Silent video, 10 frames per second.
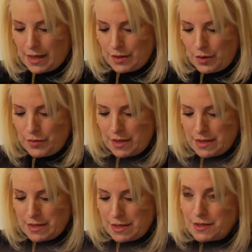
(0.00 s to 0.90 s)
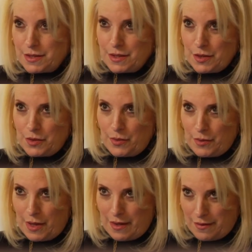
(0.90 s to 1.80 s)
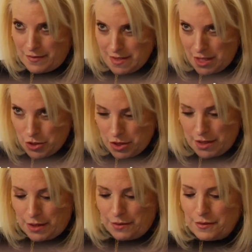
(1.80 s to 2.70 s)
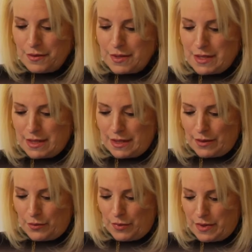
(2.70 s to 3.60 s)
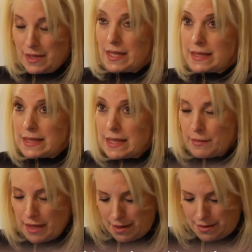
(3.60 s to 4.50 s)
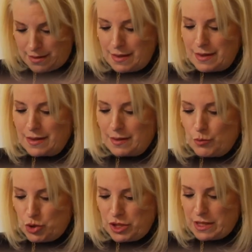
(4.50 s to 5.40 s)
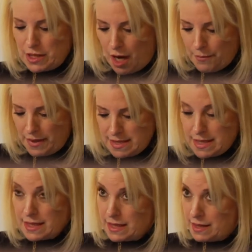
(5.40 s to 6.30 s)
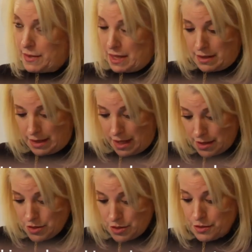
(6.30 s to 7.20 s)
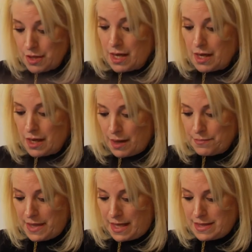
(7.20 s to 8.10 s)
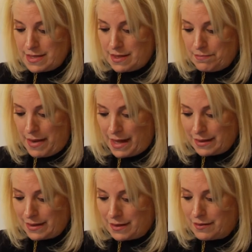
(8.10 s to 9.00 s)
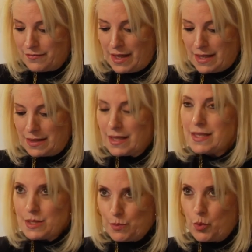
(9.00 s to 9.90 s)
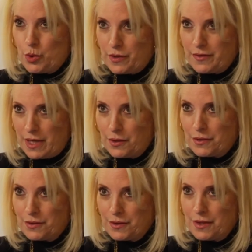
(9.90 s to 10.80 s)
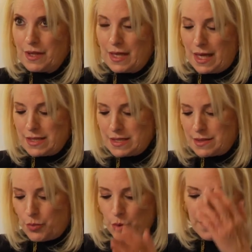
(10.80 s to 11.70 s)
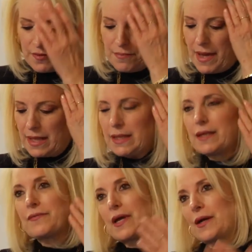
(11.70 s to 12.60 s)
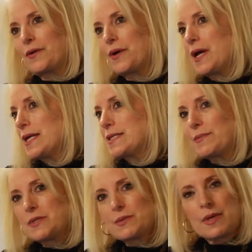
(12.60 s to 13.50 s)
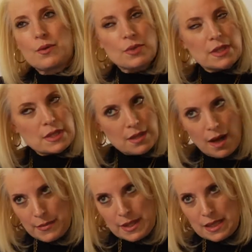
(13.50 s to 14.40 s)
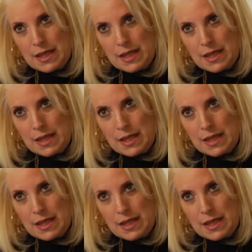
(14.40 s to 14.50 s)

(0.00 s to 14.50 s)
I know that uh, you have a session here dealing with anemia, emerging topics in anemia and cancer, updates in palliative and supportive care. And supportive and palliative care seems to be a really dominant